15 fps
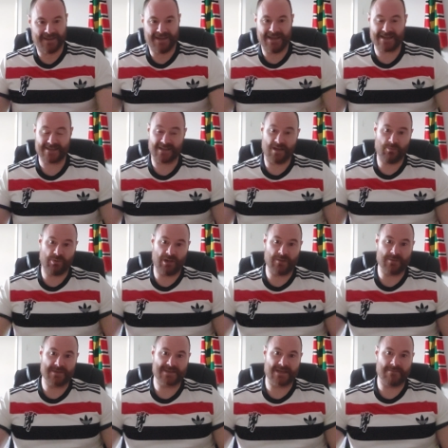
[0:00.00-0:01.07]
it's like playing
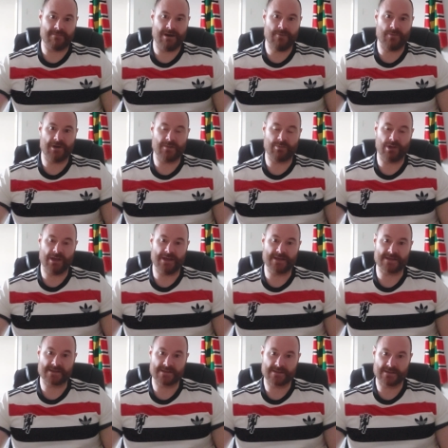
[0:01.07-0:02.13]
with 10 men when he
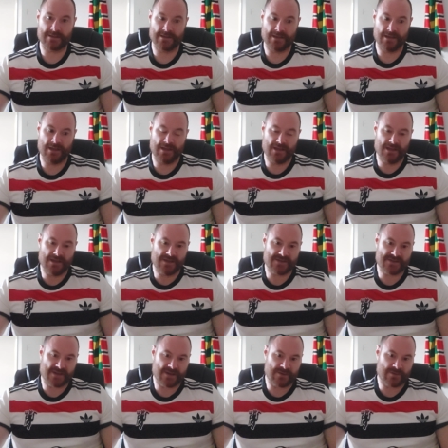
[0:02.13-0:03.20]
plays.
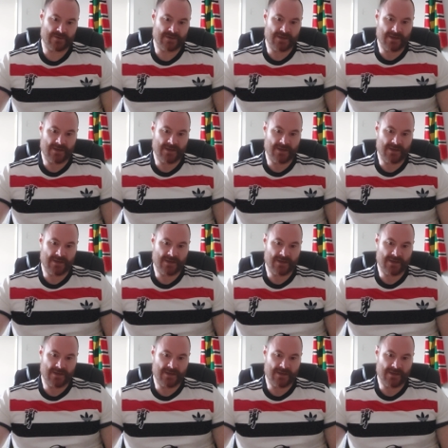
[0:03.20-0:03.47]
So